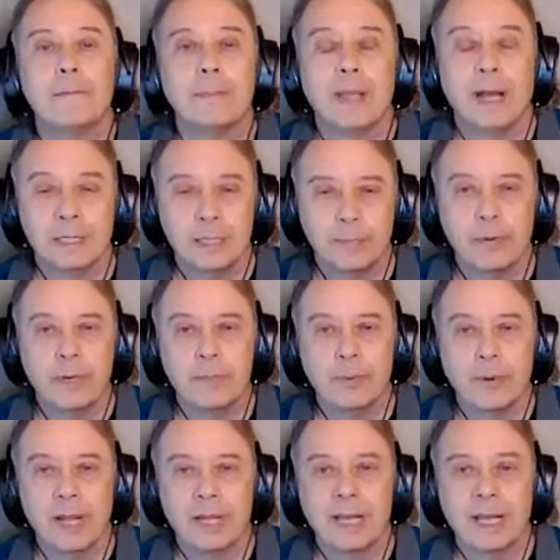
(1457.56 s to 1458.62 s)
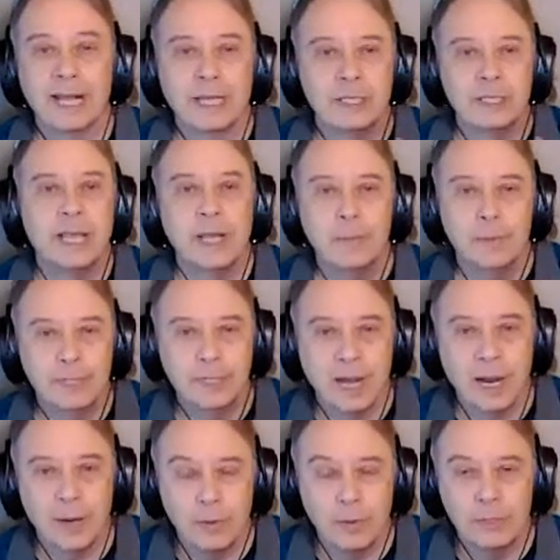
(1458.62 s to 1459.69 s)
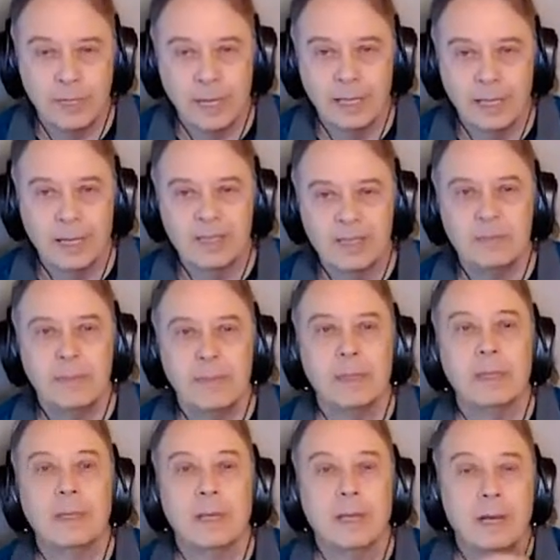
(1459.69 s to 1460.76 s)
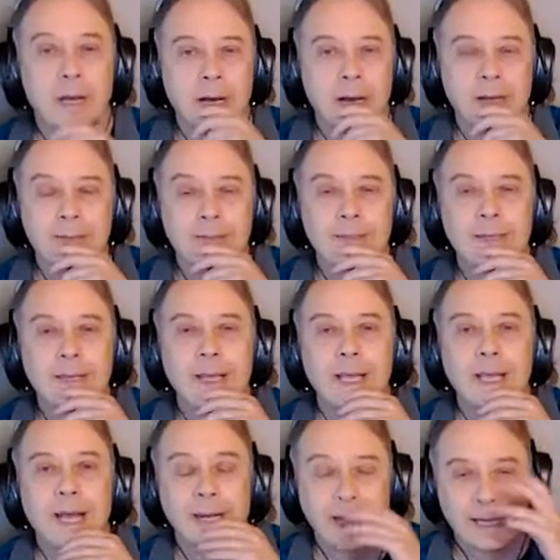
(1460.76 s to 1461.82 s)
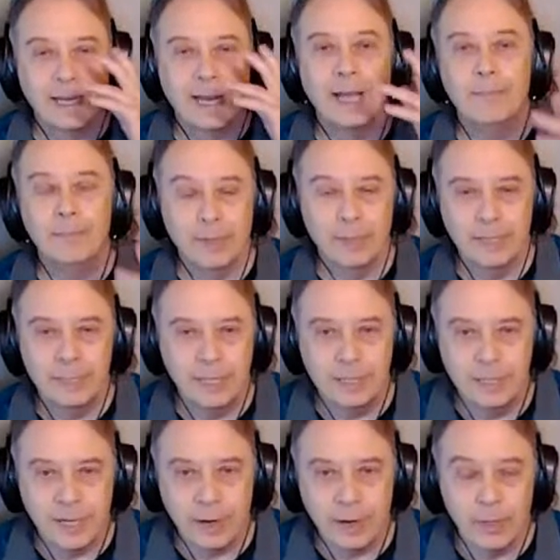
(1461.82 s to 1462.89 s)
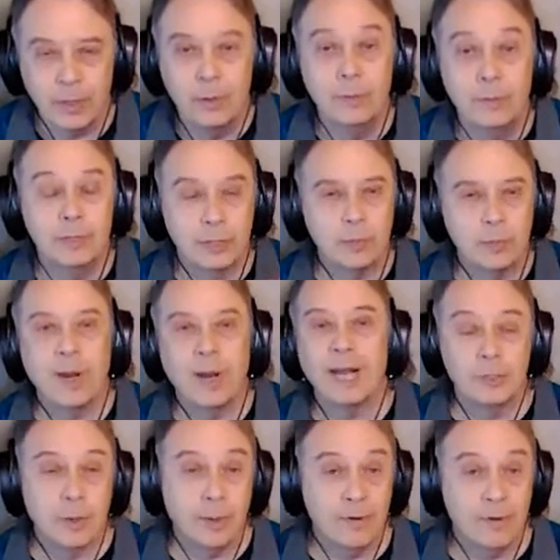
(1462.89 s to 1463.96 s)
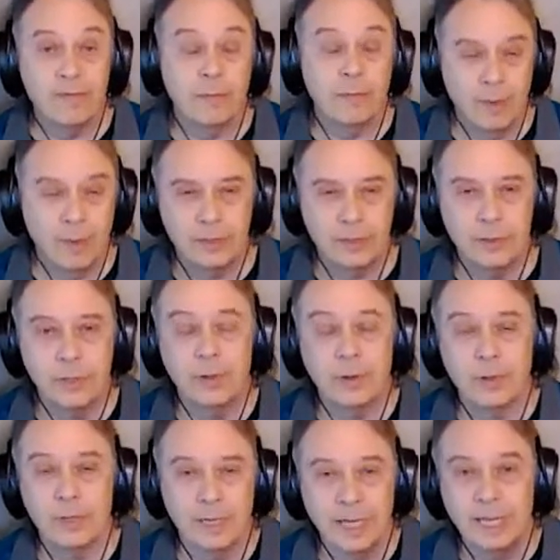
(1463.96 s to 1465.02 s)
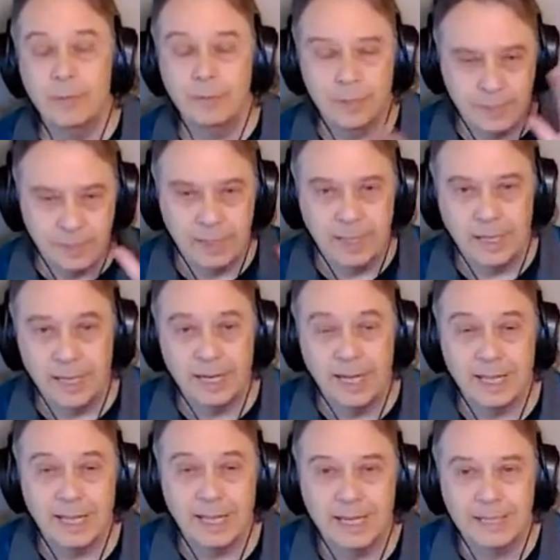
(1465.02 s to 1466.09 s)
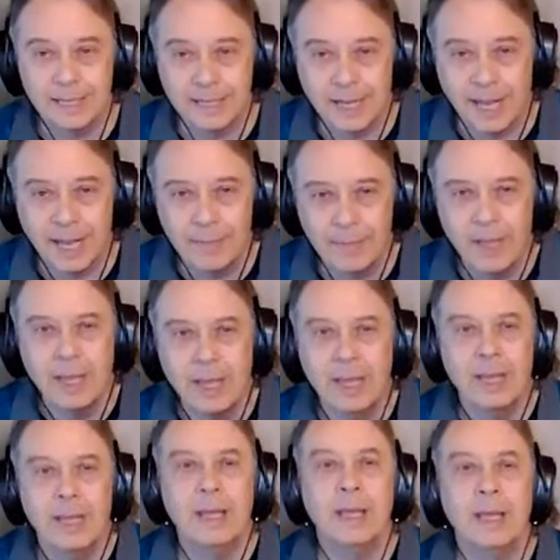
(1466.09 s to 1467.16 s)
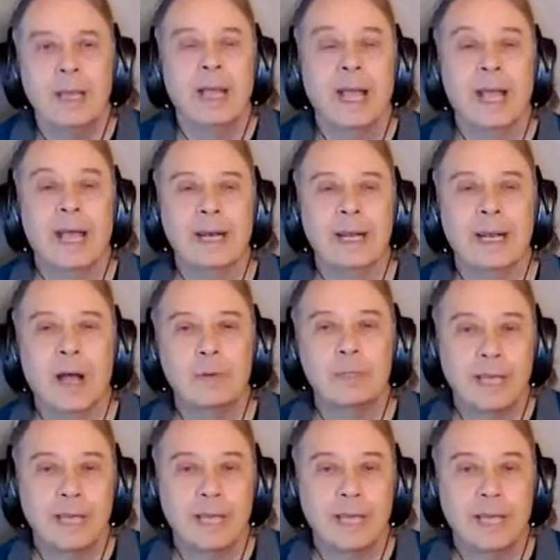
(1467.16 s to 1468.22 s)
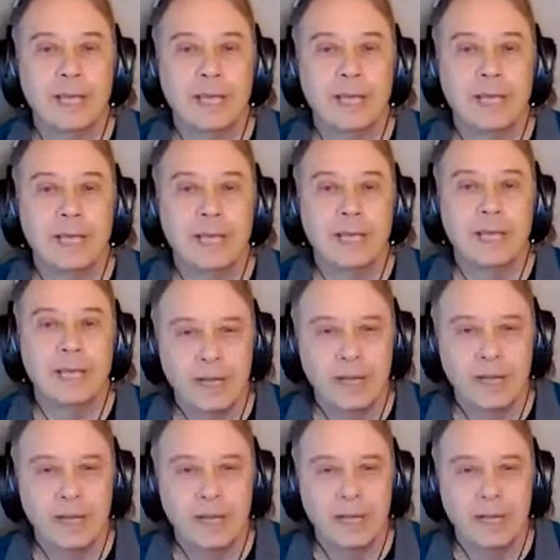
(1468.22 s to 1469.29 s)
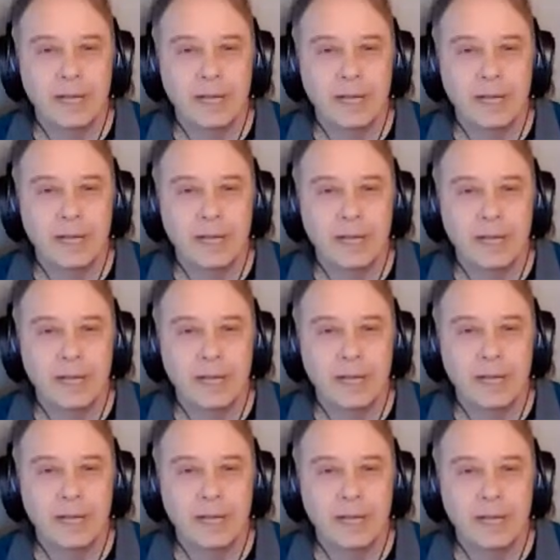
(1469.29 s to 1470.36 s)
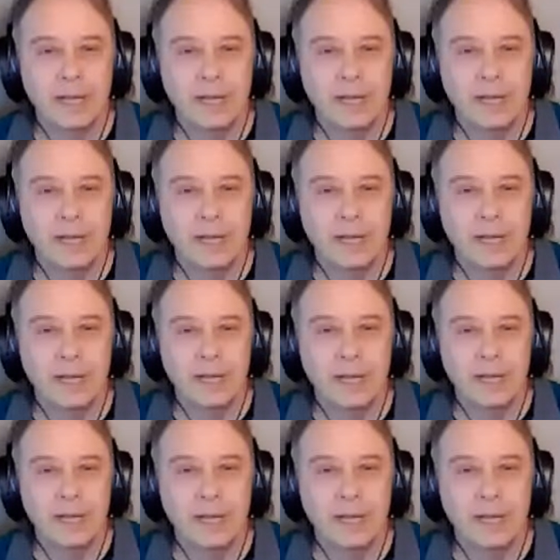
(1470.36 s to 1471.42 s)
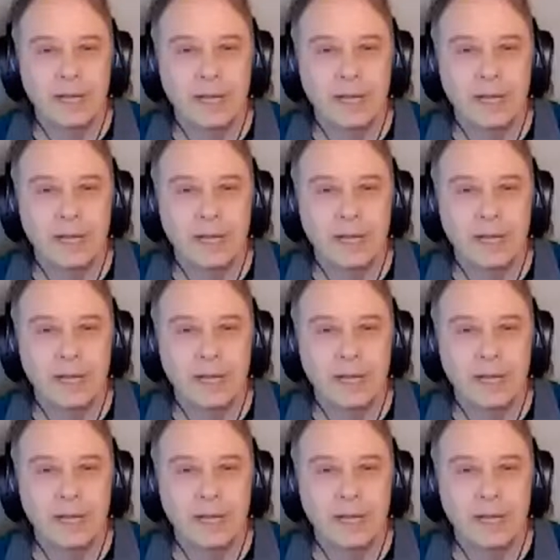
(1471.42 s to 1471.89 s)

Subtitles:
on spring break and I stayed with Tom Rotella and a guy, Billy D'Addario, who was a rock drummer from Western New York, and he was in LA at the time. And I was hanging out at some of the jazz clubs like Dante's